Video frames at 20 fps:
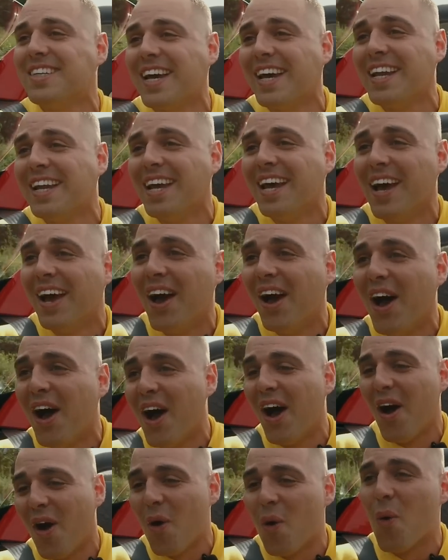
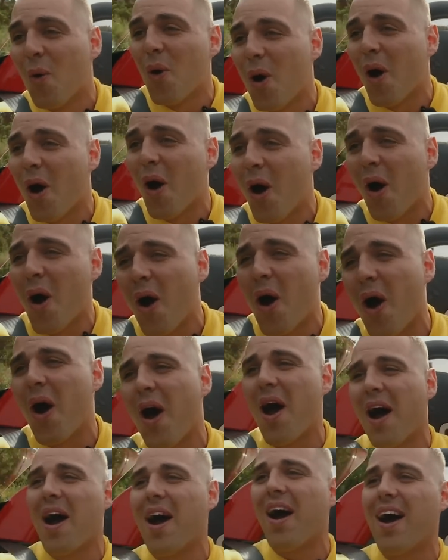360, I've had one of
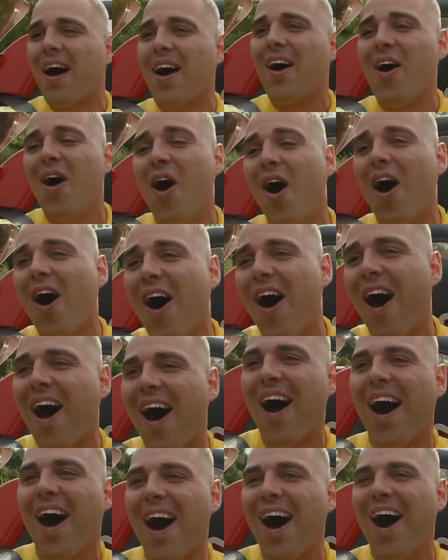them,
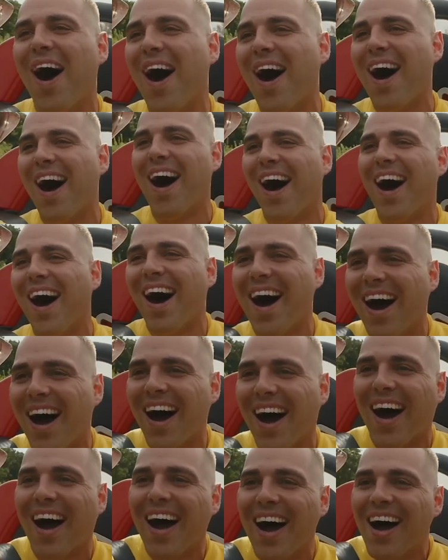gearbox works
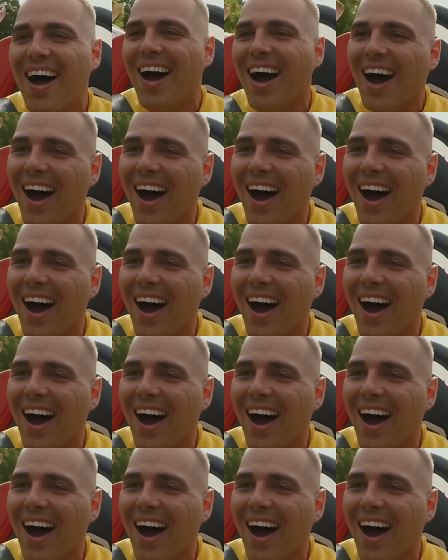brilliantly. A